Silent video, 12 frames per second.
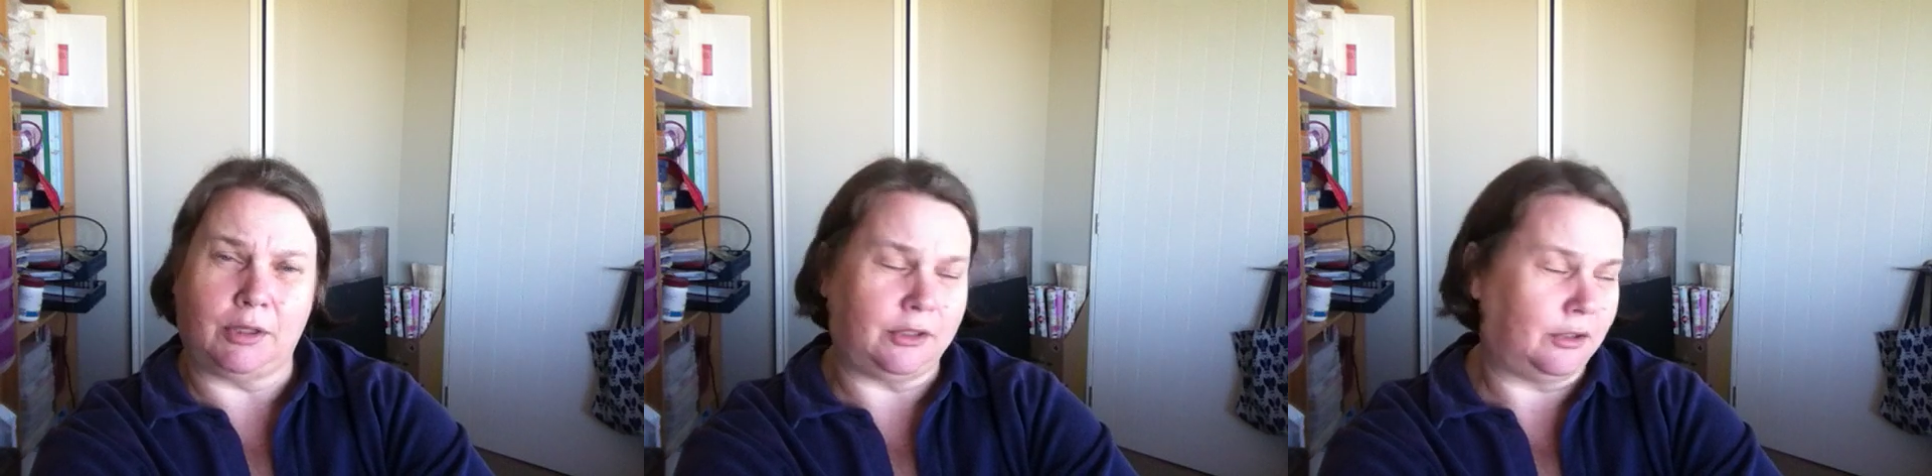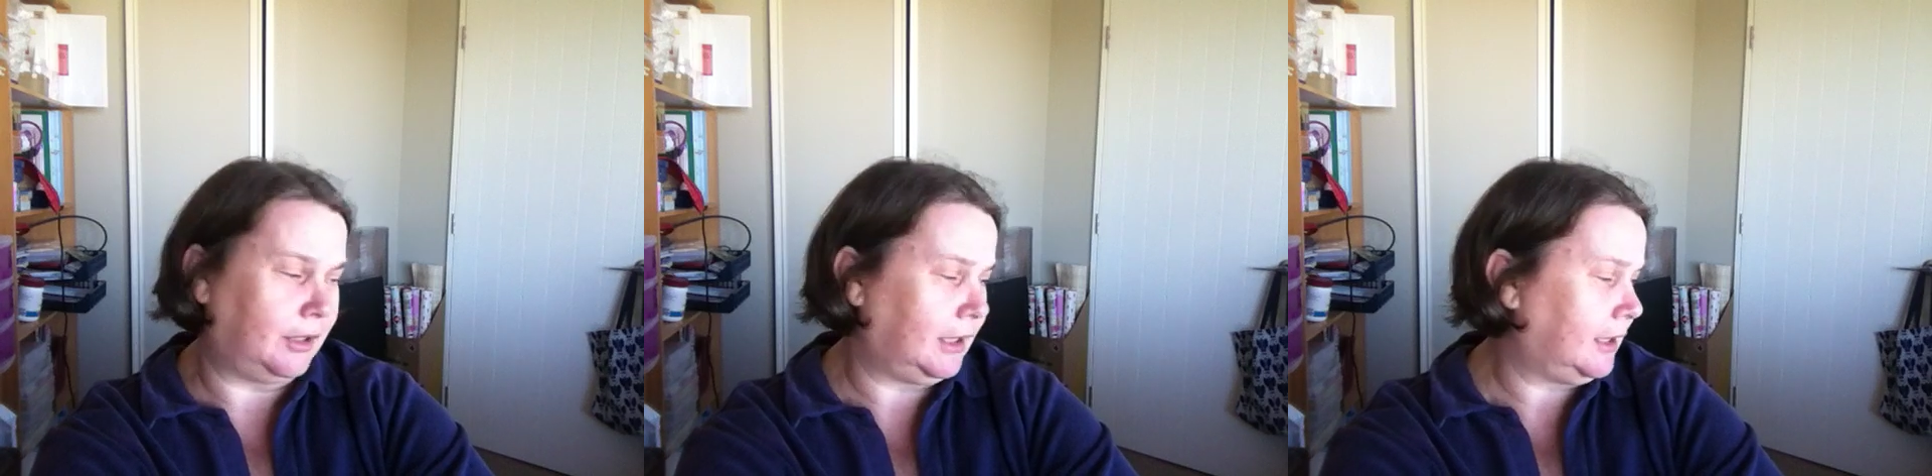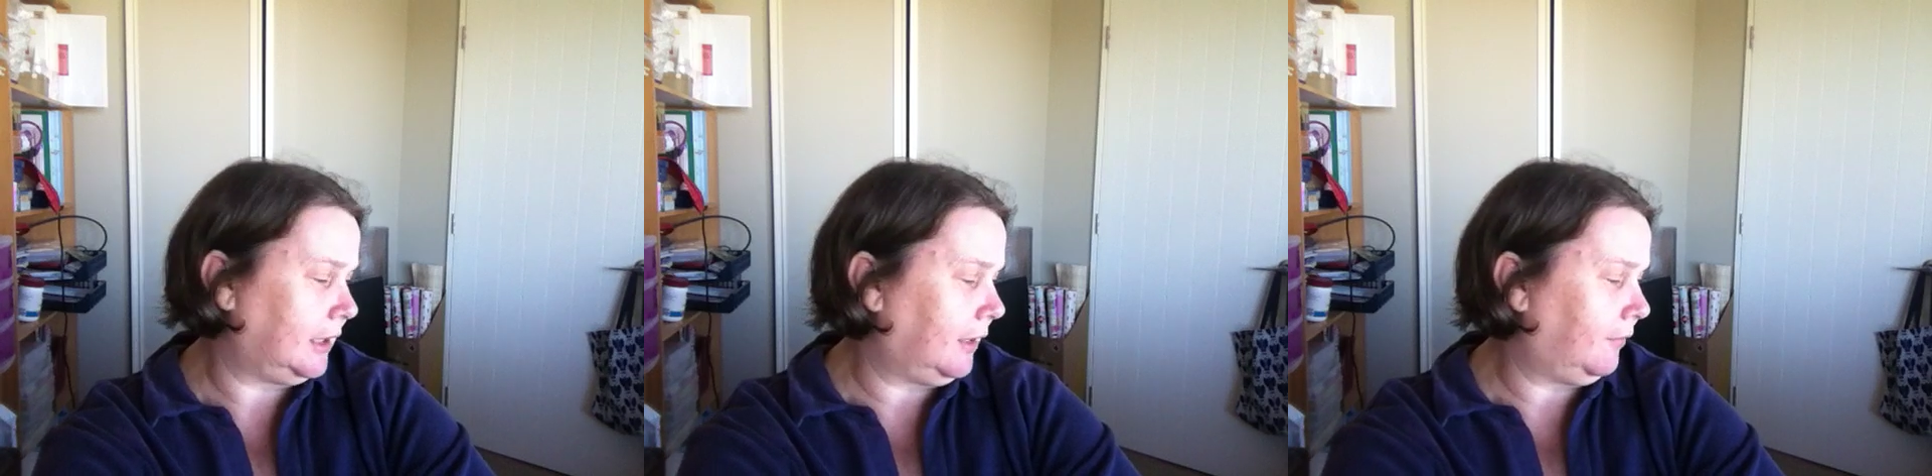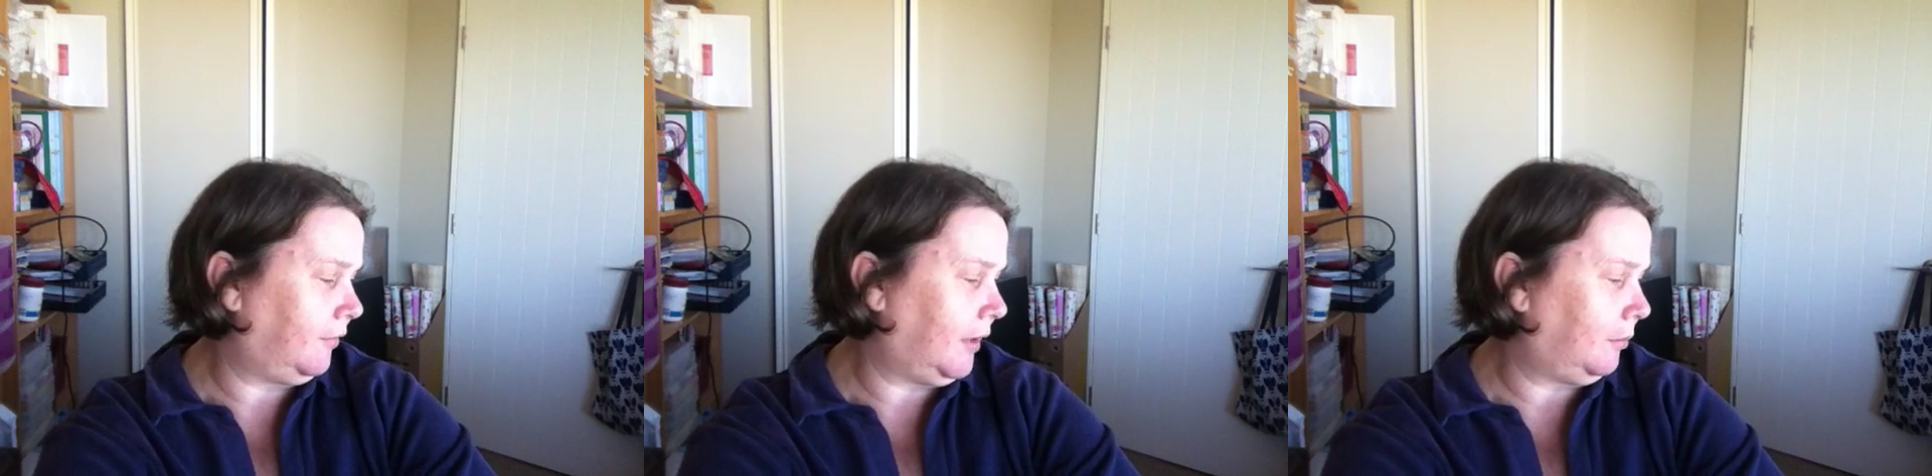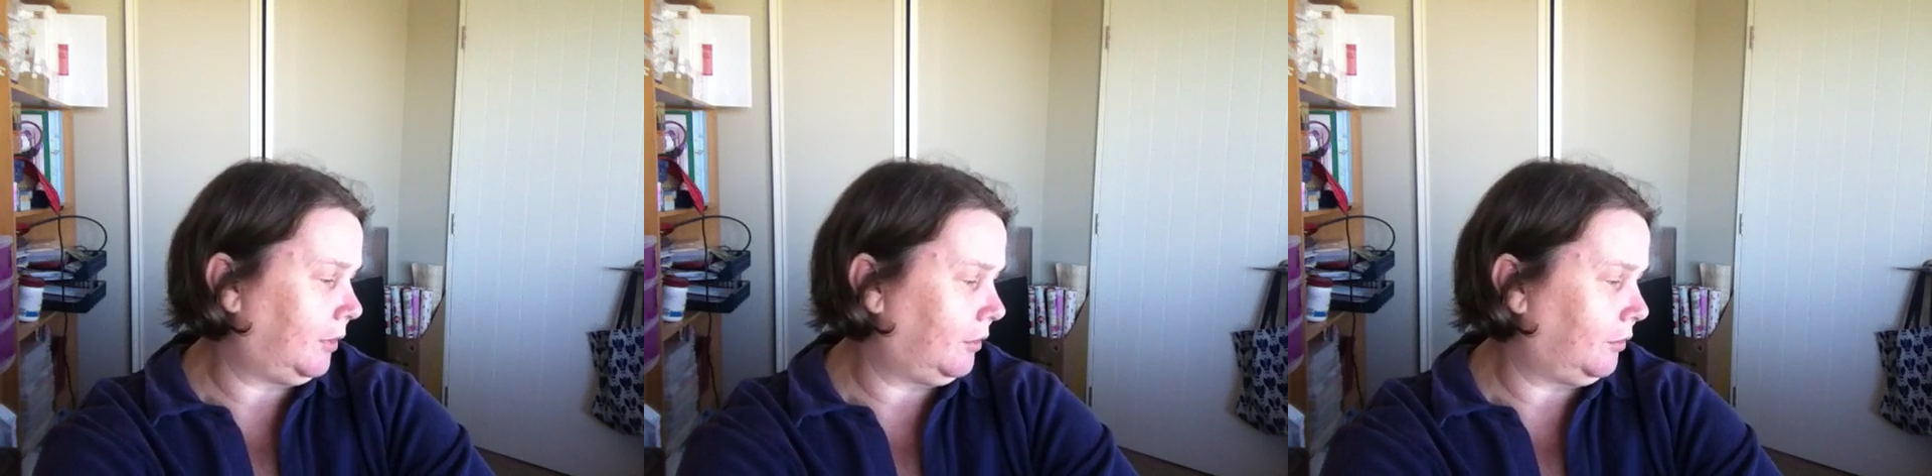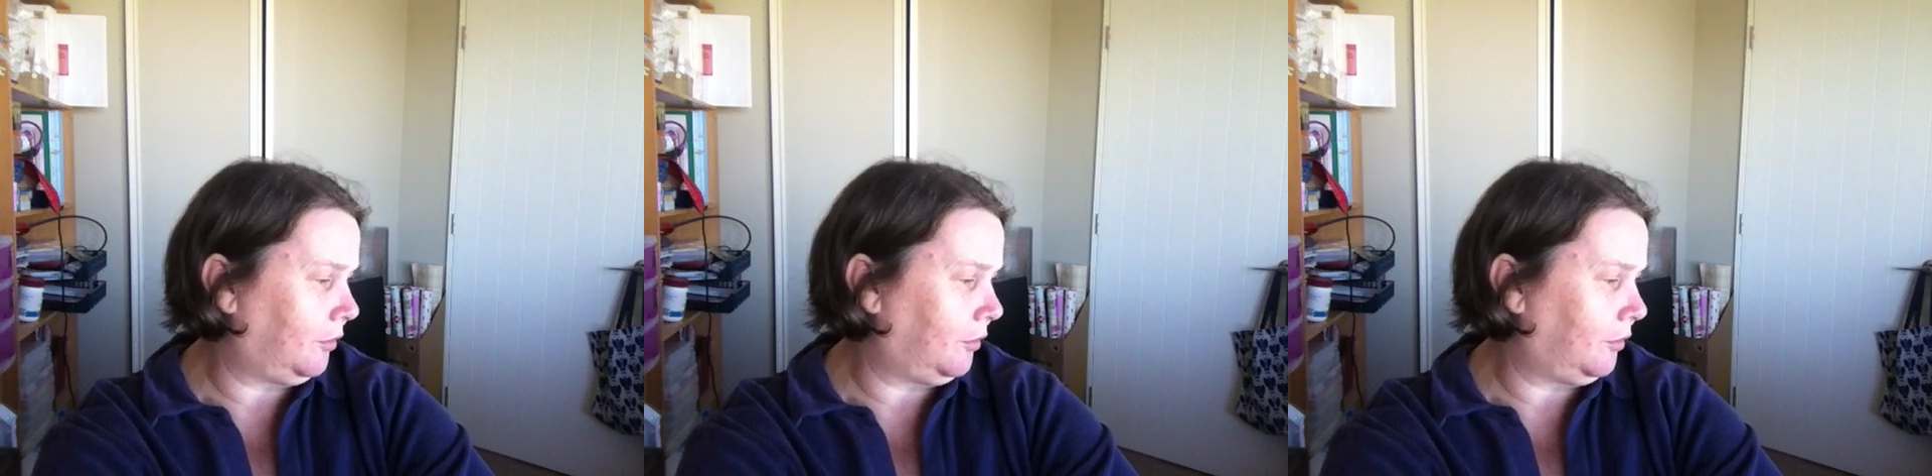I don't need to get fabric or